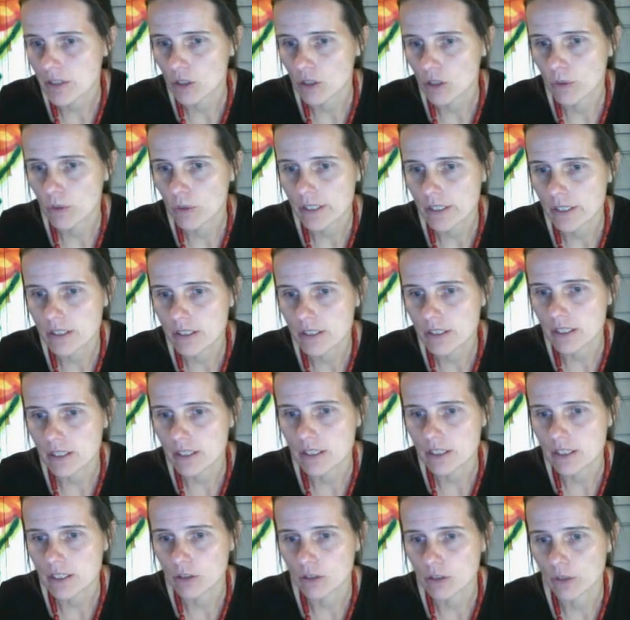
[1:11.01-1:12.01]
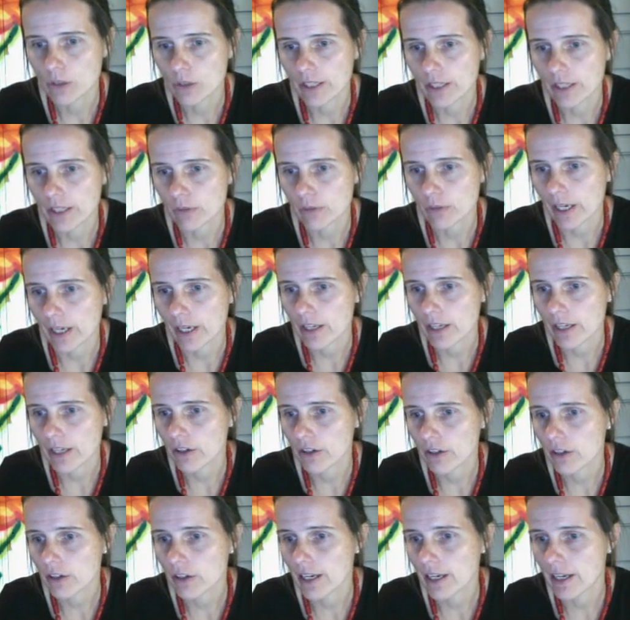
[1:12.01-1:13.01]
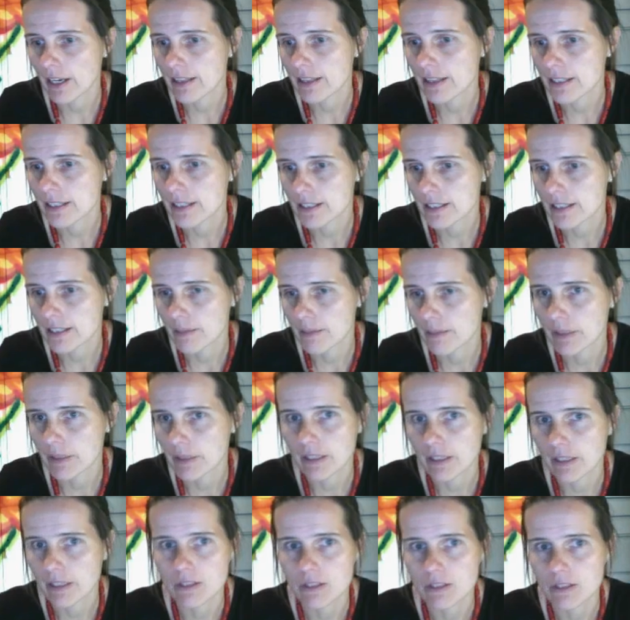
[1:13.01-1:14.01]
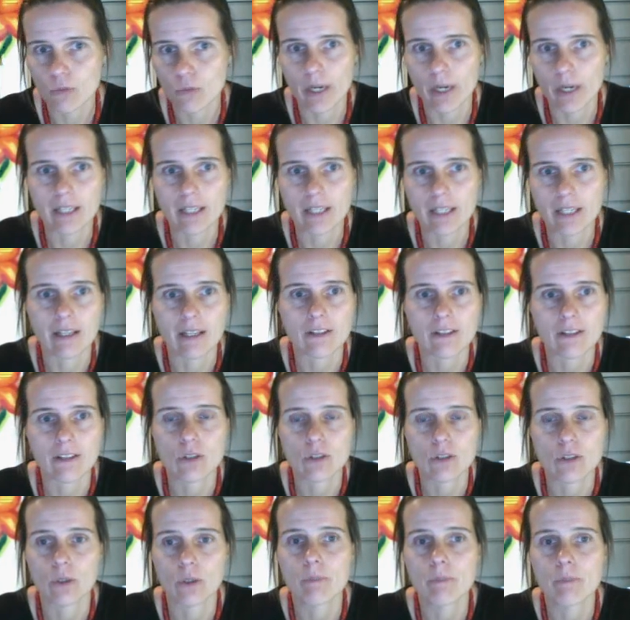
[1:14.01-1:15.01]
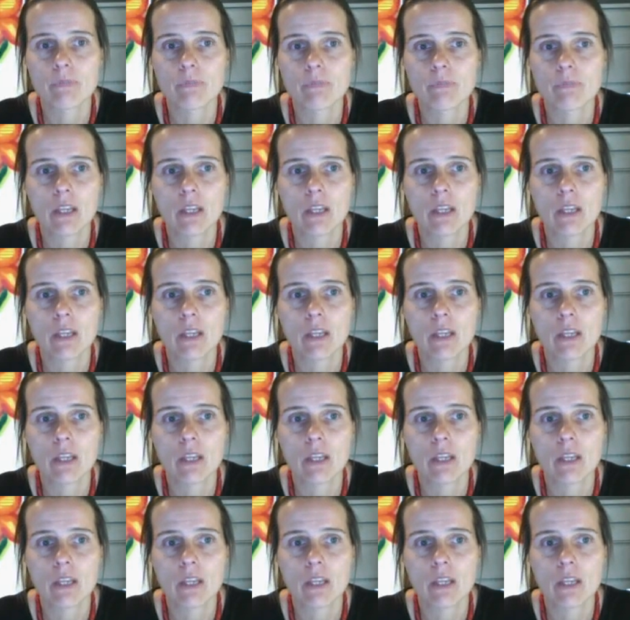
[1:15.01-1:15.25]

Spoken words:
The quiz is located right here, and the assignment is right next to it.